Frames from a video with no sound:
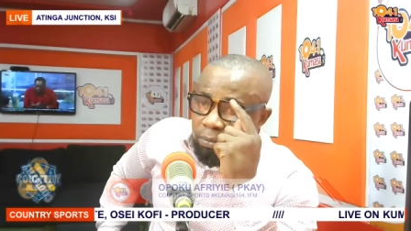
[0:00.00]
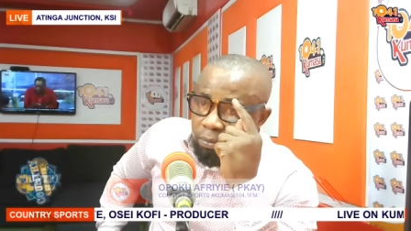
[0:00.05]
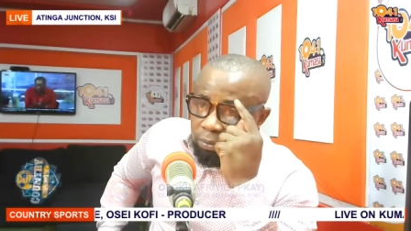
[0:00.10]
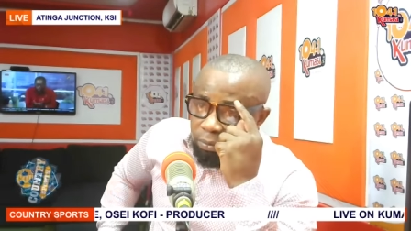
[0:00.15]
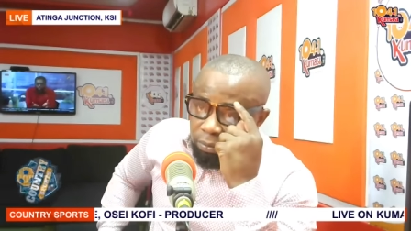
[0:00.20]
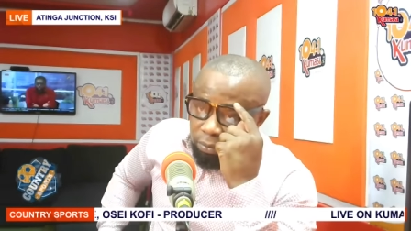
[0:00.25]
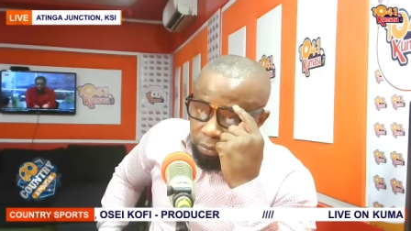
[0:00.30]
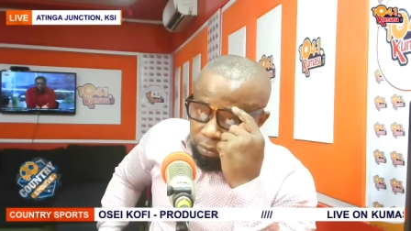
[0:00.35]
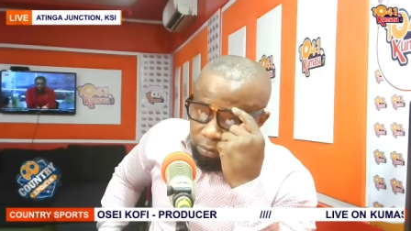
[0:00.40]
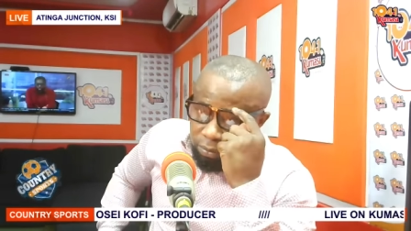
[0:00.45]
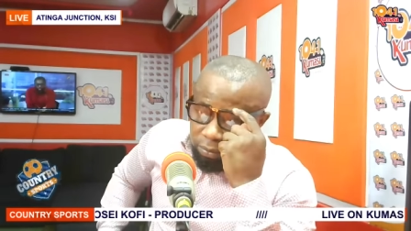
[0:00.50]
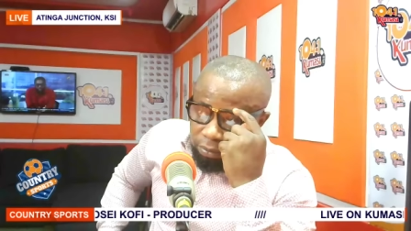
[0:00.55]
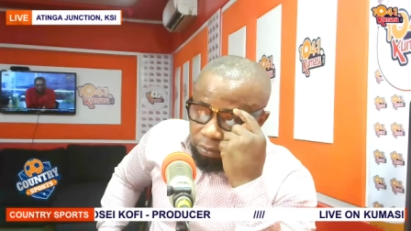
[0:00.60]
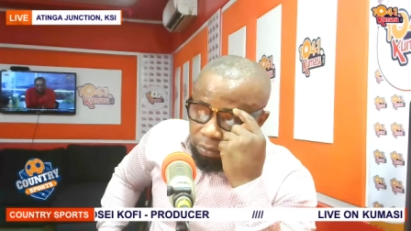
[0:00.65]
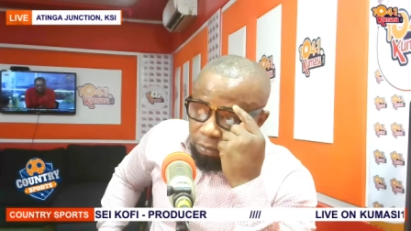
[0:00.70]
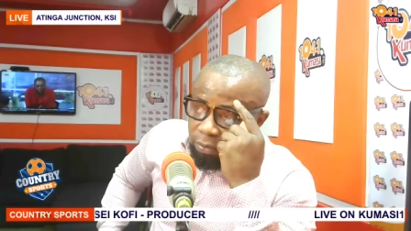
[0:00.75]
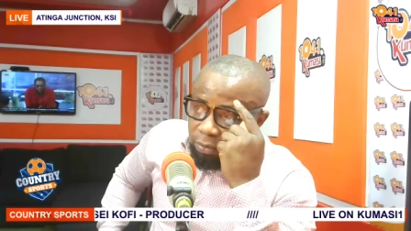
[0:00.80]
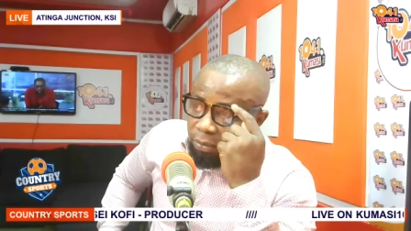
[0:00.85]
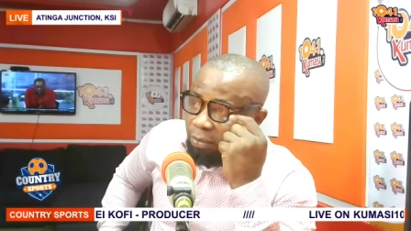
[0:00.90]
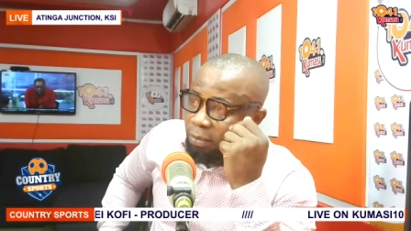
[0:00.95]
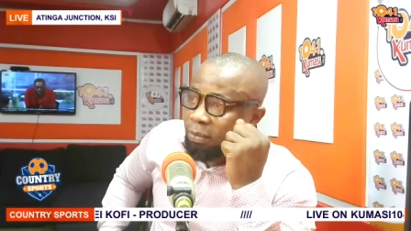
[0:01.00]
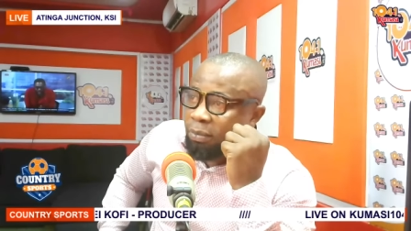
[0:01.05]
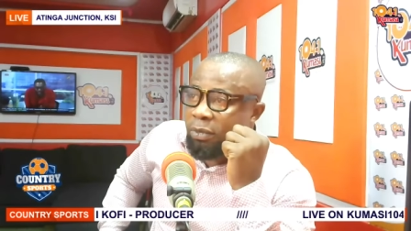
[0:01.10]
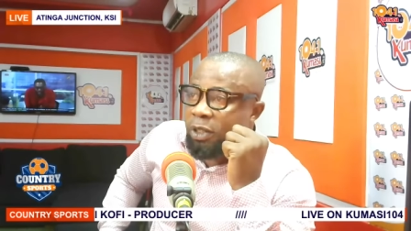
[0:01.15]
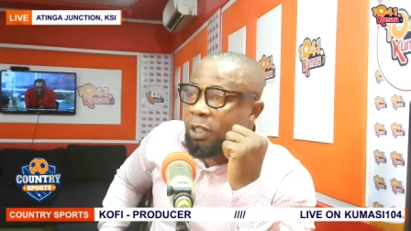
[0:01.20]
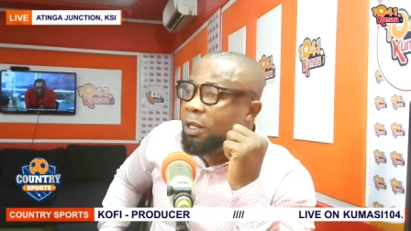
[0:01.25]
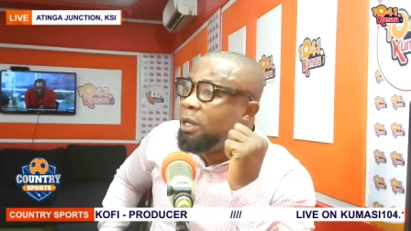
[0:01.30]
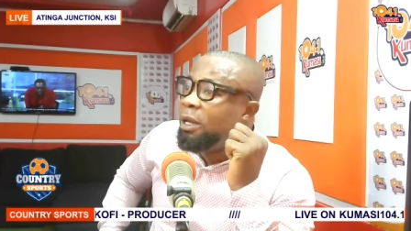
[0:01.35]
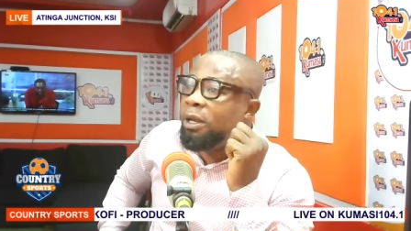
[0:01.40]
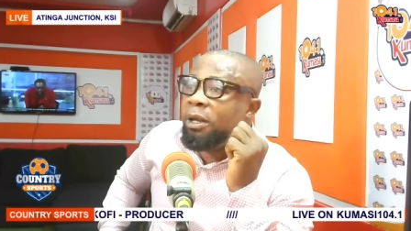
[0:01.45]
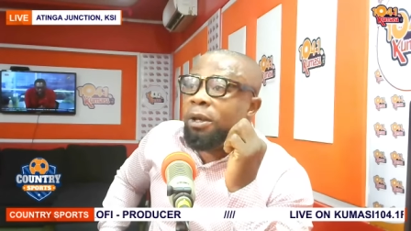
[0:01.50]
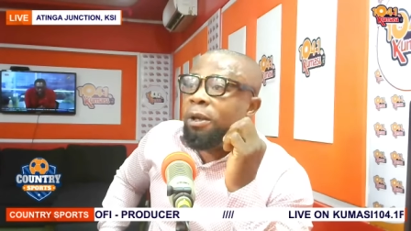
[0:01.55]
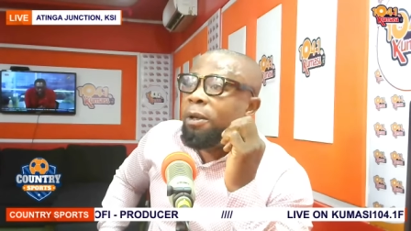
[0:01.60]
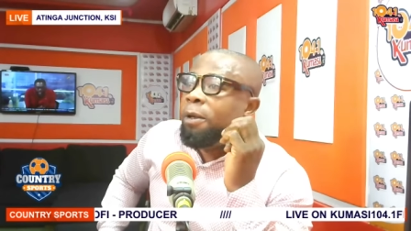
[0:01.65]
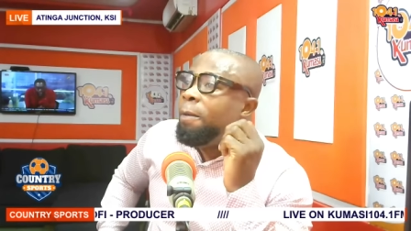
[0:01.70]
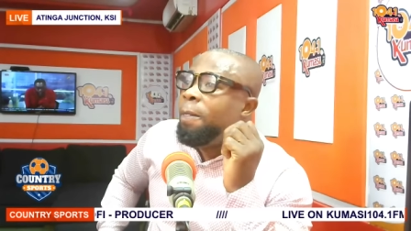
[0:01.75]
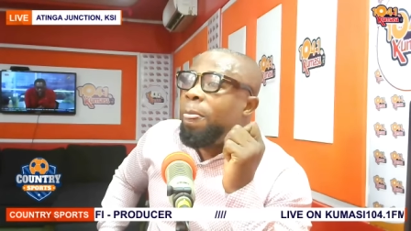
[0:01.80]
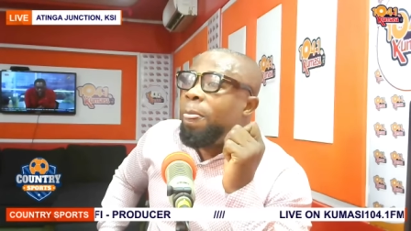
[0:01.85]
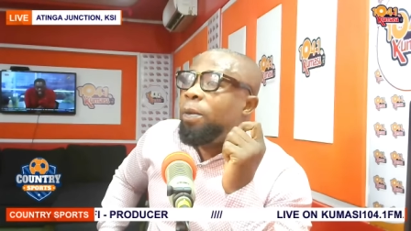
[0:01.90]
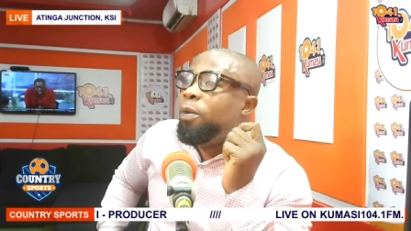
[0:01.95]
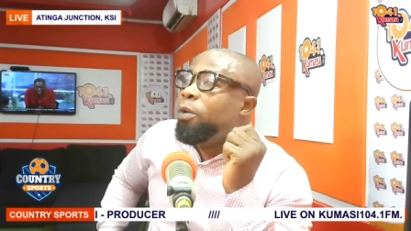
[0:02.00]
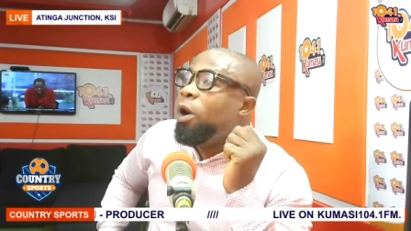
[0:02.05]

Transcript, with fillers: Richard Atta, Richmond Ayi.